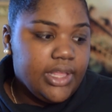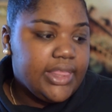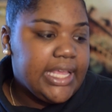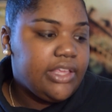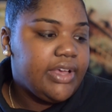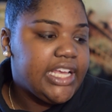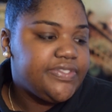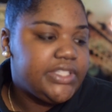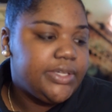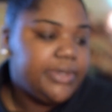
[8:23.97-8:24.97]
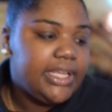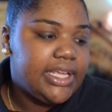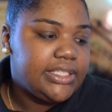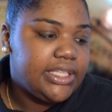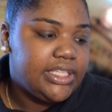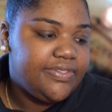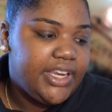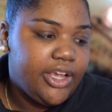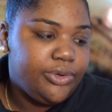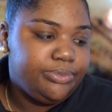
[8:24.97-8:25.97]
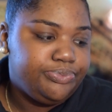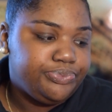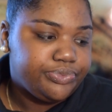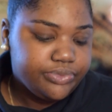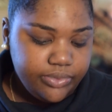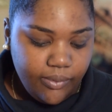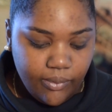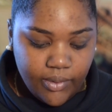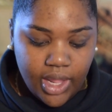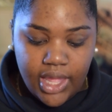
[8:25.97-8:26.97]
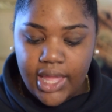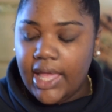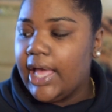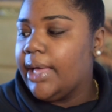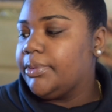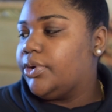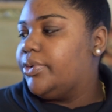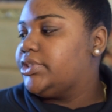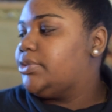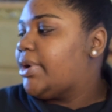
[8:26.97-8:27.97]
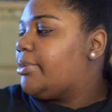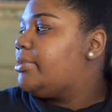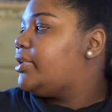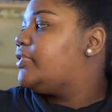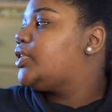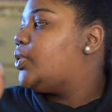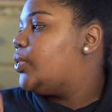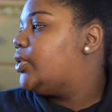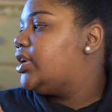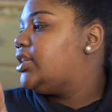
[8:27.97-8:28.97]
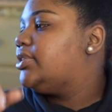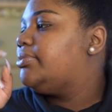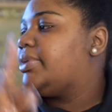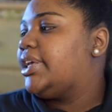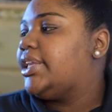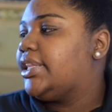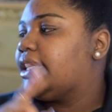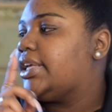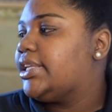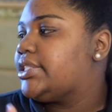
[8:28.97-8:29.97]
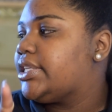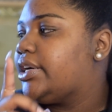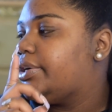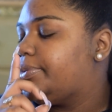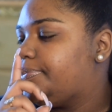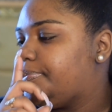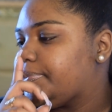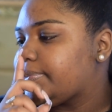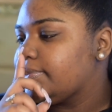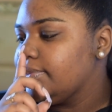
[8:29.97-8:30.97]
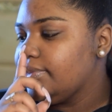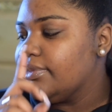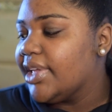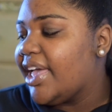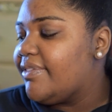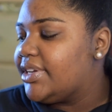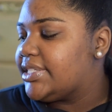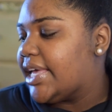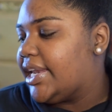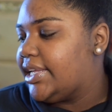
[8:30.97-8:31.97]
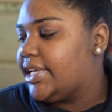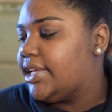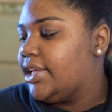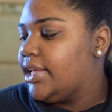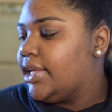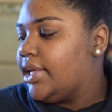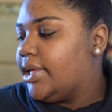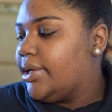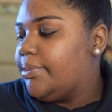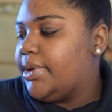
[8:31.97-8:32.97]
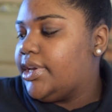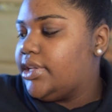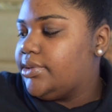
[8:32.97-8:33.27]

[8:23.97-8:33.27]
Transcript: thank you guys for tuning into this video. I'm going to probably record me getting the install. I haven't decided yet, but